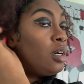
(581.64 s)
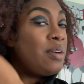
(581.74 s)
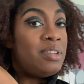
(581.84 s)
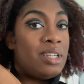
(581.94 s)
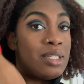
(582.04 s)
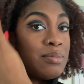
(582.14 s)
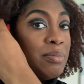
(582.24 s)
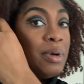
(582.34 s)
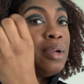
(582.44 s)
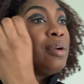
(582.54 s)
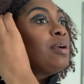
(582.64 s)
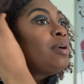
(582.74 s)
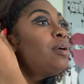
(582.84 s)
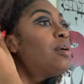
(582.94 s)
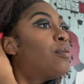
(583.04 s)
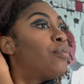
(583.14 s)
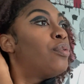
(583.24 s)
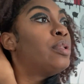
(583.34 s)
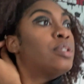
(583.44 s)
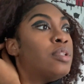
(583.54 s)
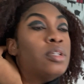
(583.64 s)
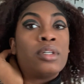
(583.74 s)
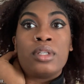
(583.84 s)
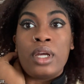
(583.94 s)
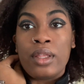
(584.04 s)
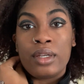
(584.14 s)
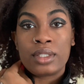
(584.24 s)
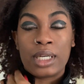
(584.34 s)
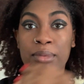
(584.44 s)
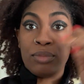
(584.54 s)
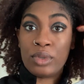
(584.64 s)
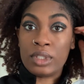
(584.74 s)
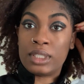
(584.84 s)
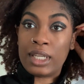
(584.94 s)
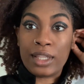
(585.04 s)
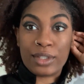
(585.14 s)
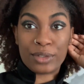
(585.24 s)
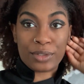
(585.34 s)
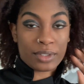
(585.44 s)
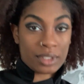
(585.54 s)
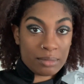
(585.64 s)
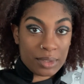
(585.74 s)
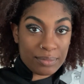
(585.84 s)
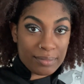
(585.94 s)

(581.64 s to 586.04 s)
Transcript: I feel like that's better for this look now that it's coming more together, you see me?